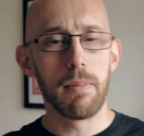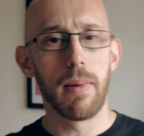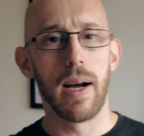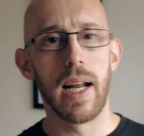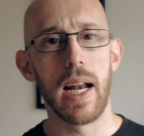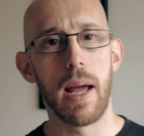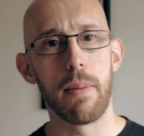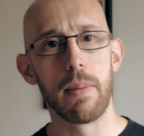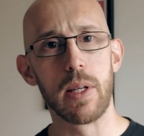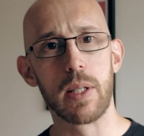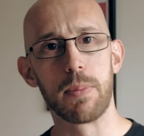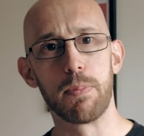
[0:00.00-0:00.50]
My
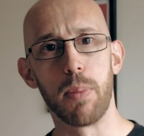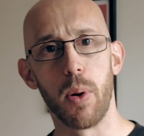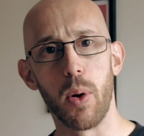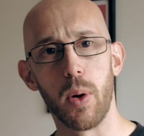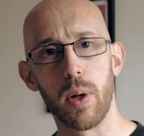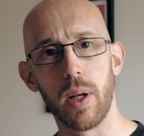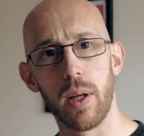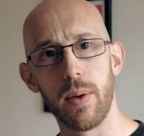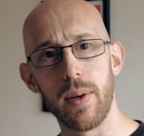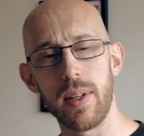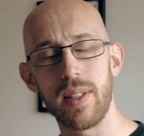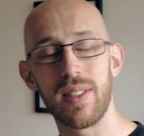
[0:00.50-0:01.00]
name is
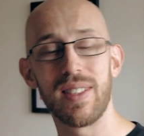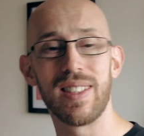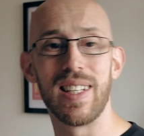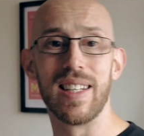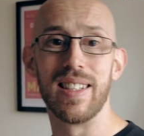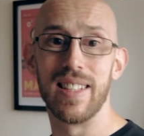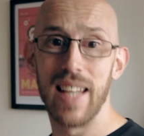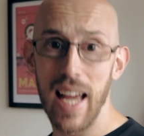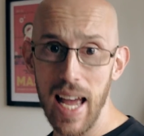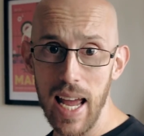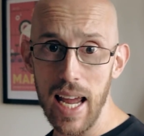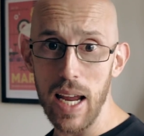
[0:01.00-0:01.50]
Paul Lewis.
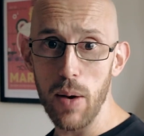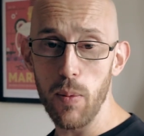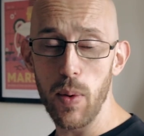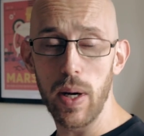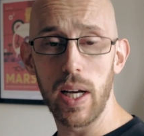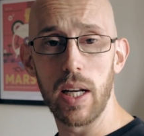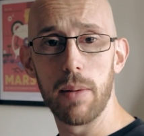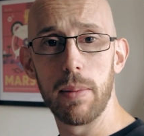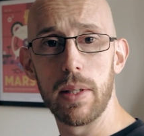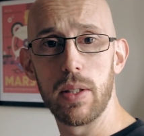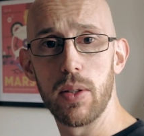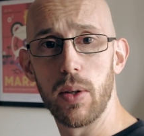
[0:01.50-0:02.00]
Today we're
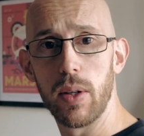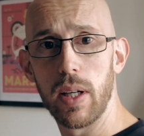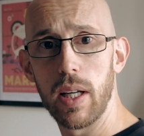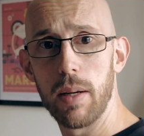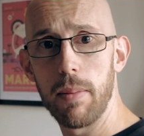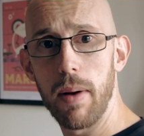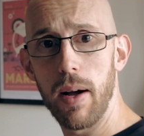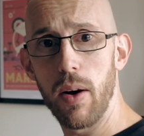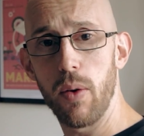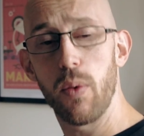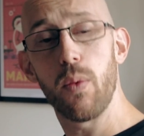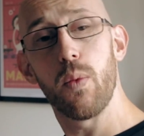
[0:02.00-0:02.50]
going to be talking
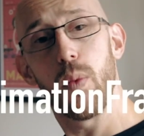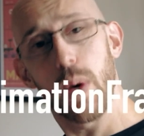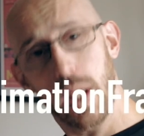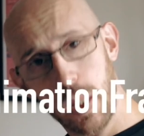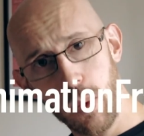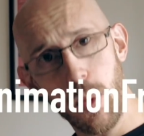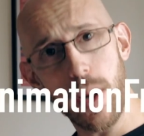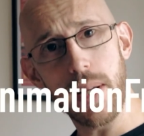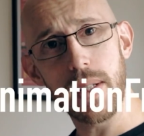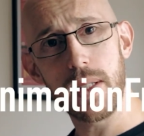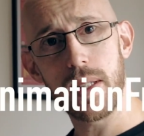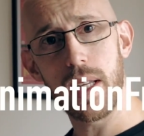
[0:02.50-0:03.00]
about
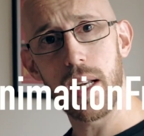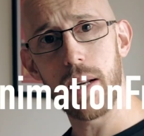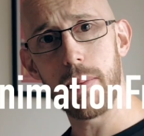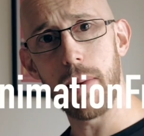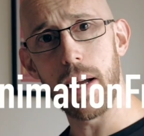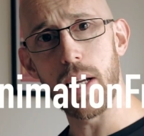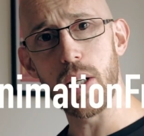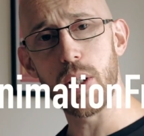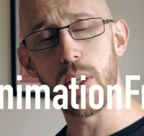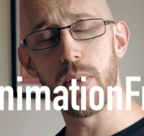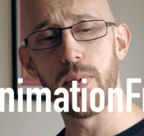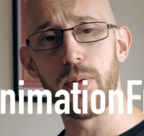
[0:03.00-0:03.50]
request
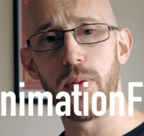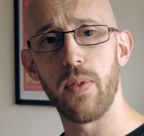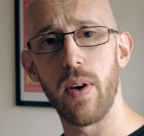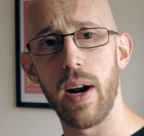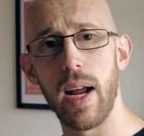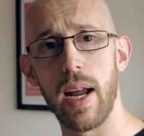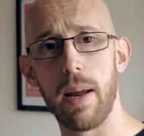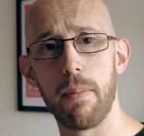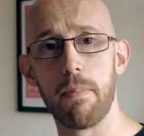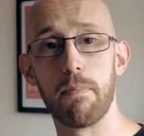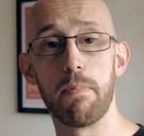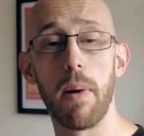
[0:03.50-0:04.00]
animation
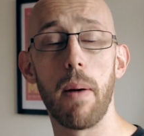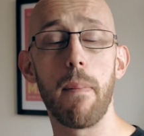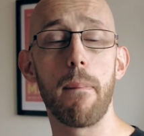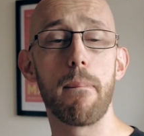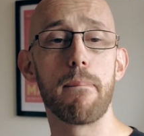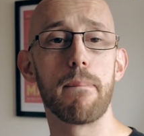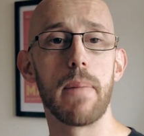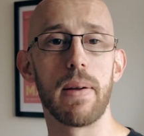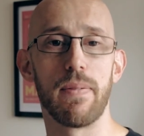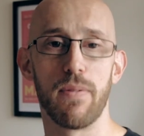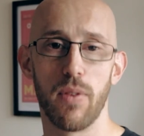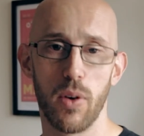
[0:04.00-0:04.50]
frame. But
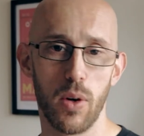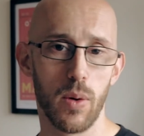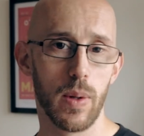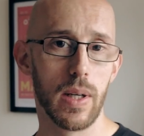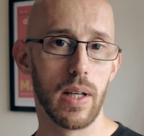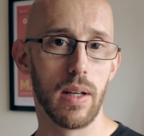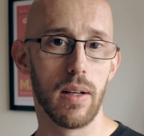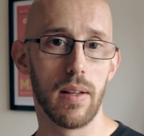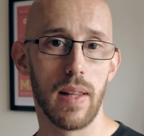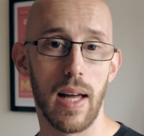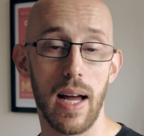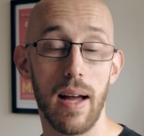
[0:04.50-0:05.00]
before we
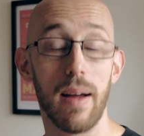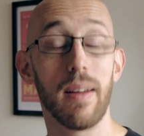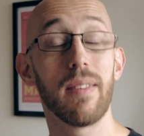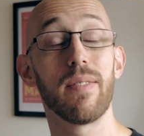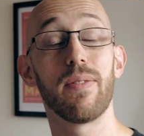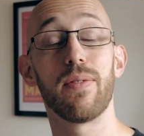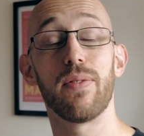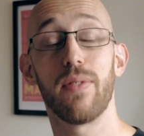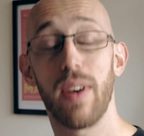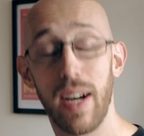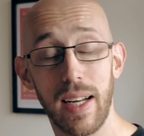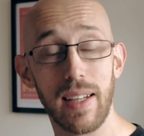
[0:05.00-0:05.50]
do that,
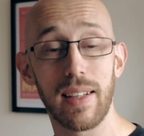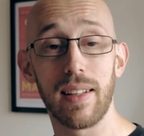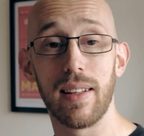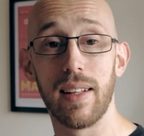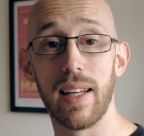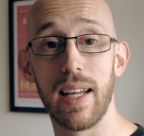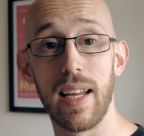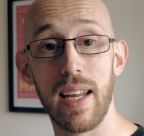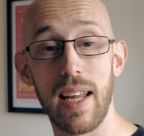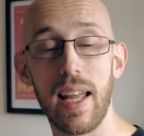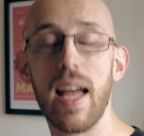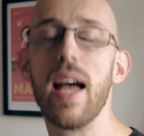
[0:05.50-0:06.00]

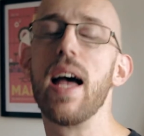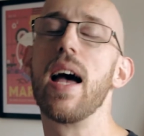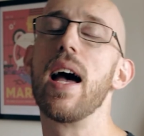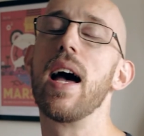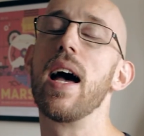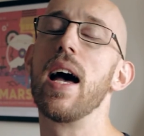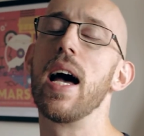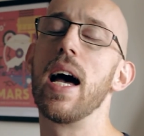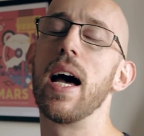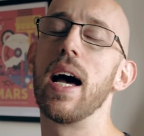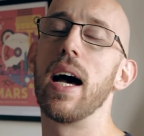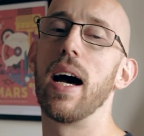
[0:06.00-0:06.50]
frankly,
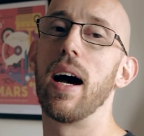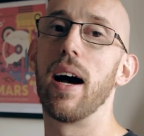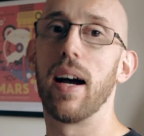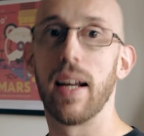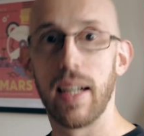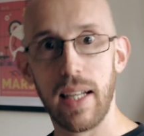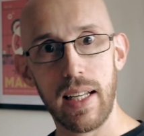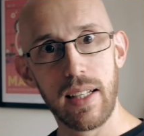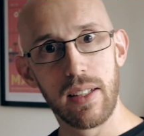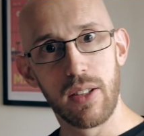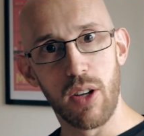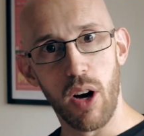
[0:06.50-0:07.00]
I
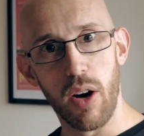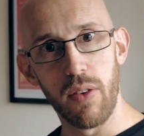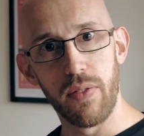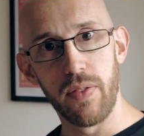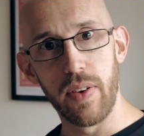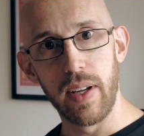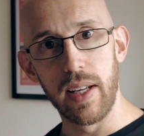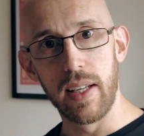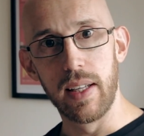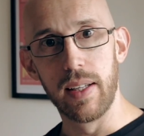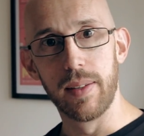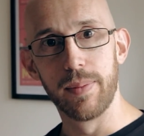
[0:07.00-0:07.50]
need
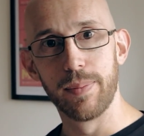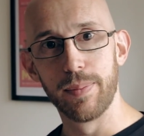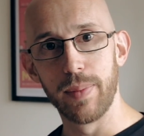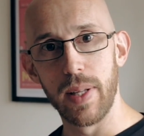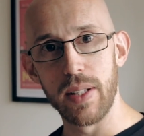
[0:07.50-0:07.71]
coffee.